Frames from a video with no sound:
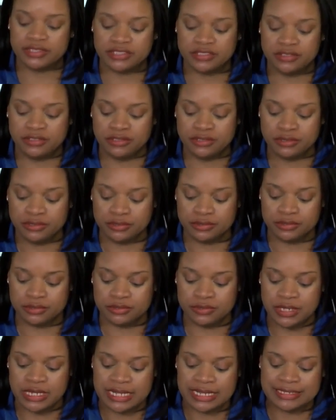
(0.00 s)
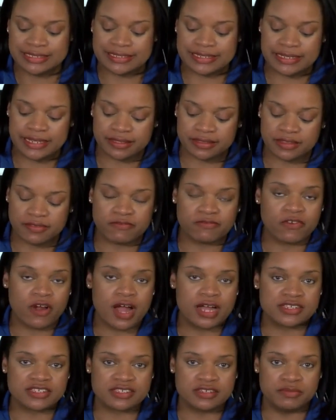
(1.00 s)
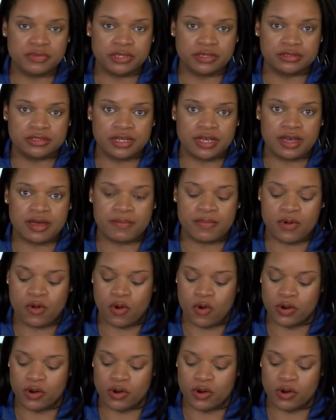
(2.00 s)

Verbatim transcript: to do to get the frost to build up